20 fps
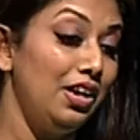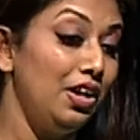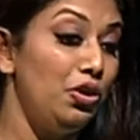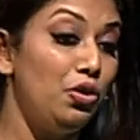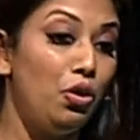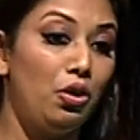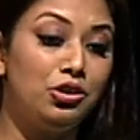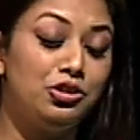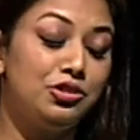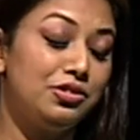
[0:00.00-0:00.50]

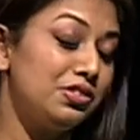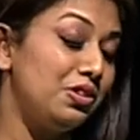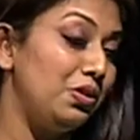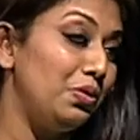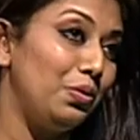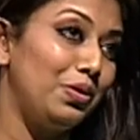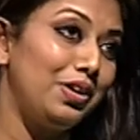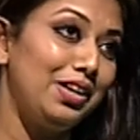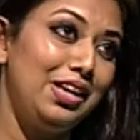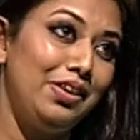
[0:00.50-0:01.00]
not just
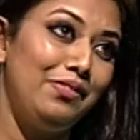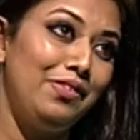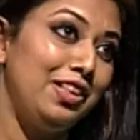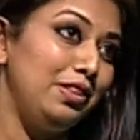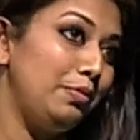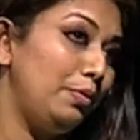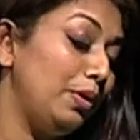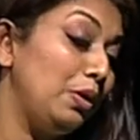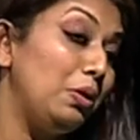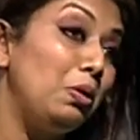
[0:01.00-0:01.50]
local
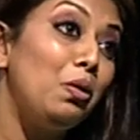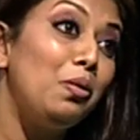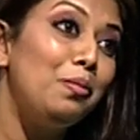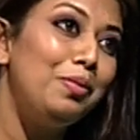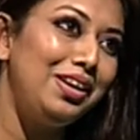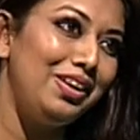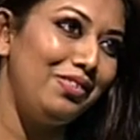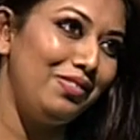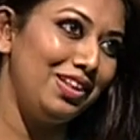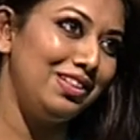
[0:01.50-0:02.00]
events, but
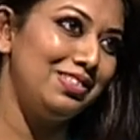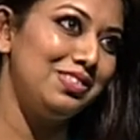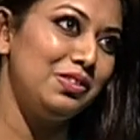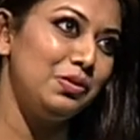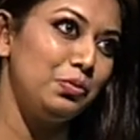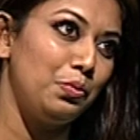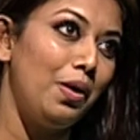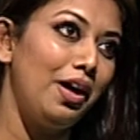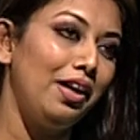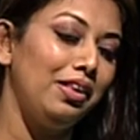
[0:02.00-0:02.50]
global events
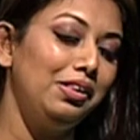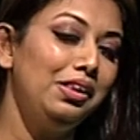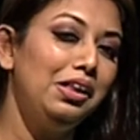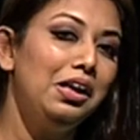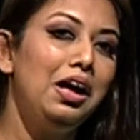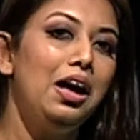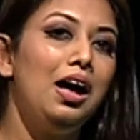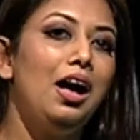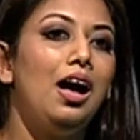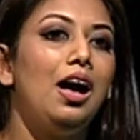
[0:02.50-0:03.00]
as well.
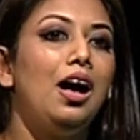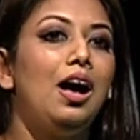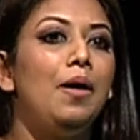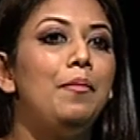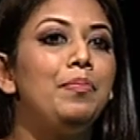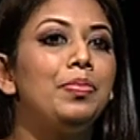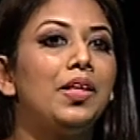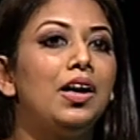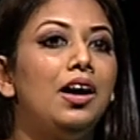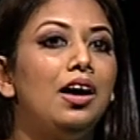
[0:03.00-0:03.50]

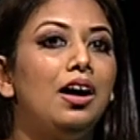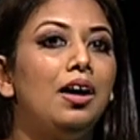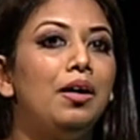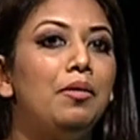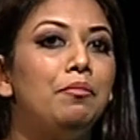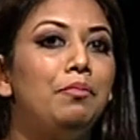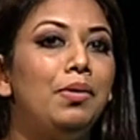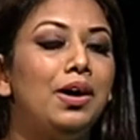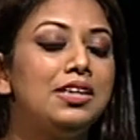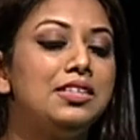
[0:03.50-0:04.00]

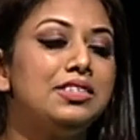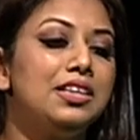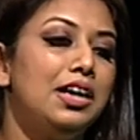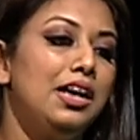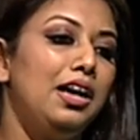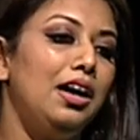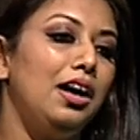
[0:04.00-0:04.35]
But